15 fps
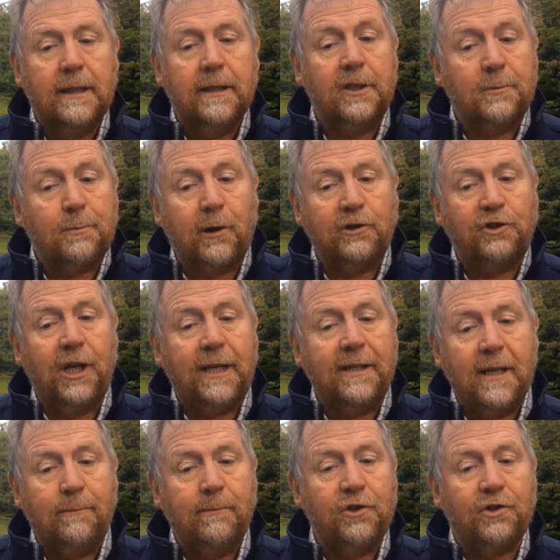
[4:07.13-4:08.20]
This project
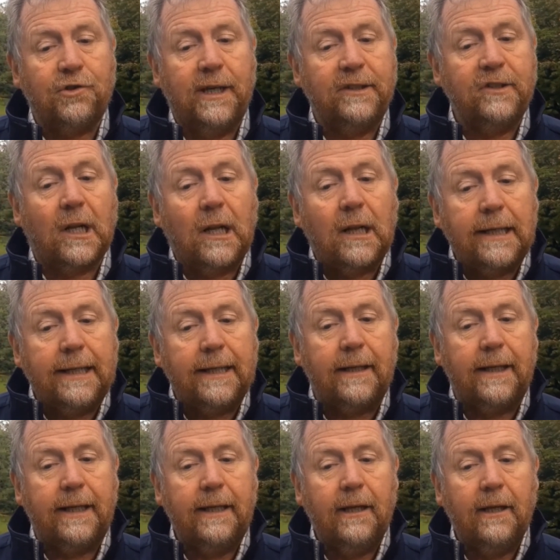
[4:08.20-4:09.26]
demonstrates
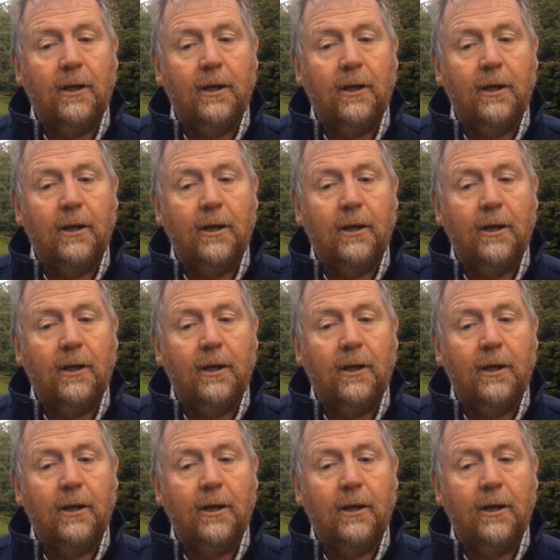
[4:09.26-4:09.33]
clearly